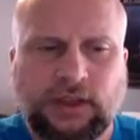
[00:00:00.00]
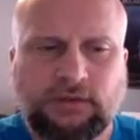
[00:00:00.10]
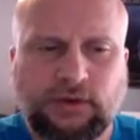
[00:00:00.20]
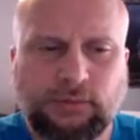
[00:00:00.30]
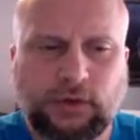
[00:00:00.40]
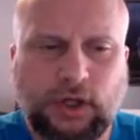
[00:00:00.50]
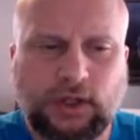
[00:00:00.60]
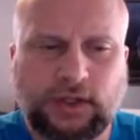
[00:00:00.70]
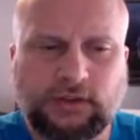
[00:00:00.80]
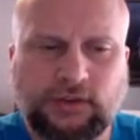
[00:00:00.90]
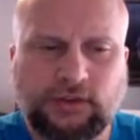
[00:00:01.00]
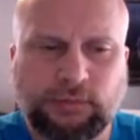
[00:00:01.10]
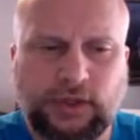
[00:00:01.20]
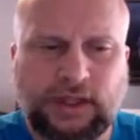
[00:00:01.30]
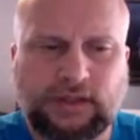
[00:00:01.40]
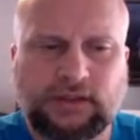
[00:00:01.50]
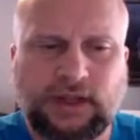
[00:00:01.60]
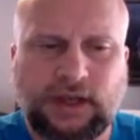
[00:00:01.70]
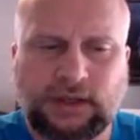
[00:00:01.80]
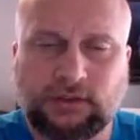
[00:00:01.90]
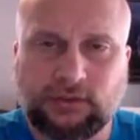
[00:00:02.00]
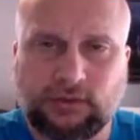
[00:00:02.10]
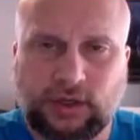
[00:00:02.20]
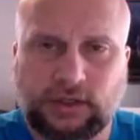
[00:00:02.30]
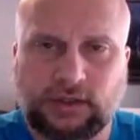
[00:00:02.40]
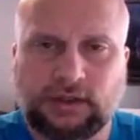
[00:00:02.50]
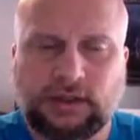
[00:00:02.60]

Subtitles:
from calling split on a string,